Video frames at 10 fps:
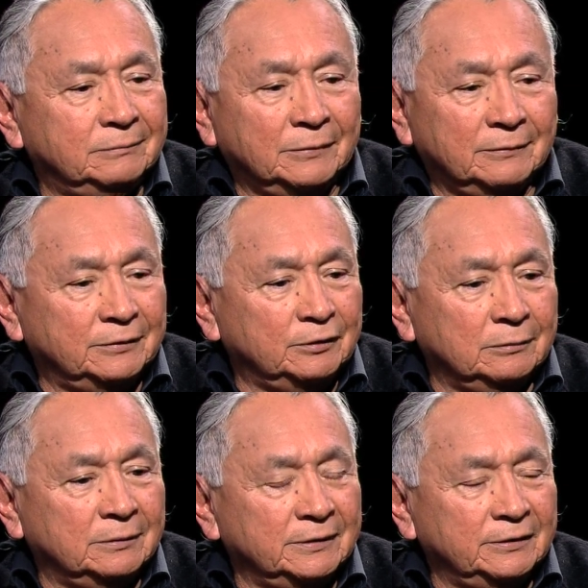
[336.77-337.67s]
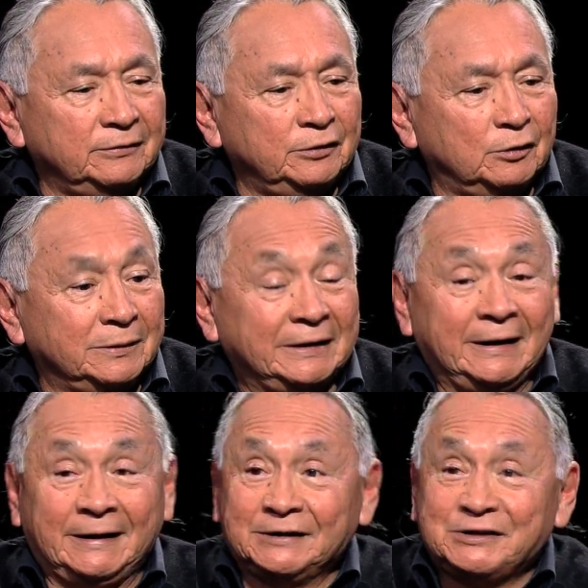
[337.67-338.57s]
you know,
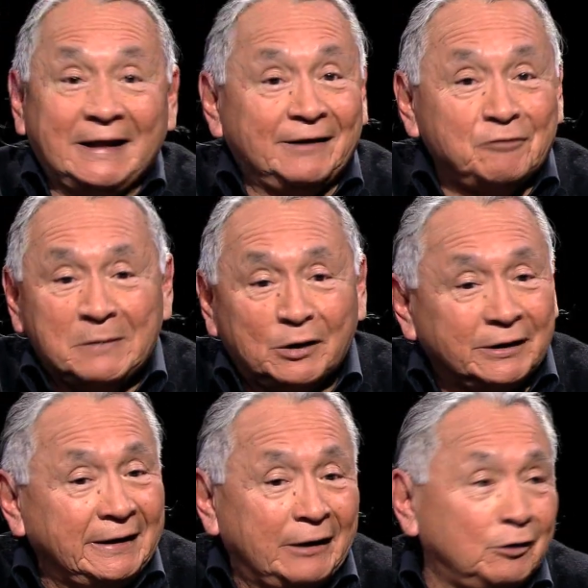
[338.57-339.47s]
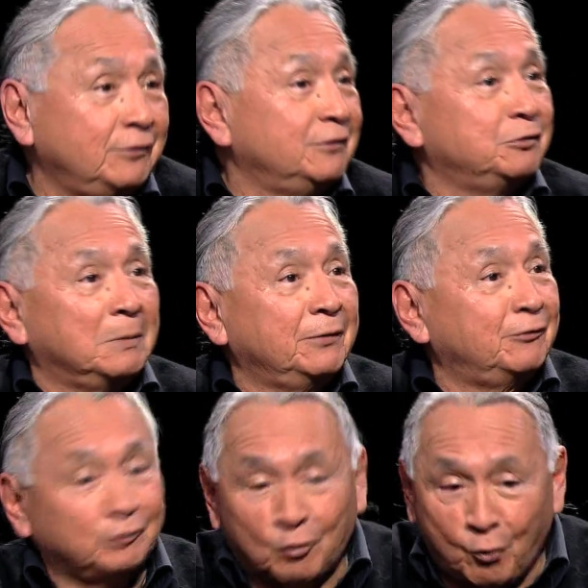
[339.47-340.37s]
it is Native American Heritage Month,
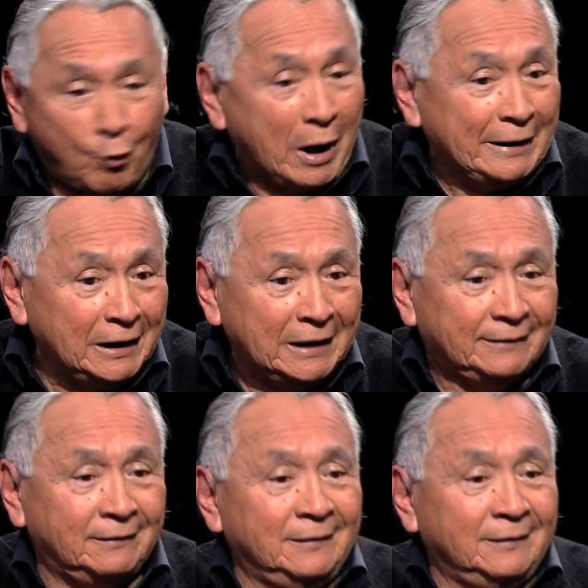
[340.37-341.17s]
so why not?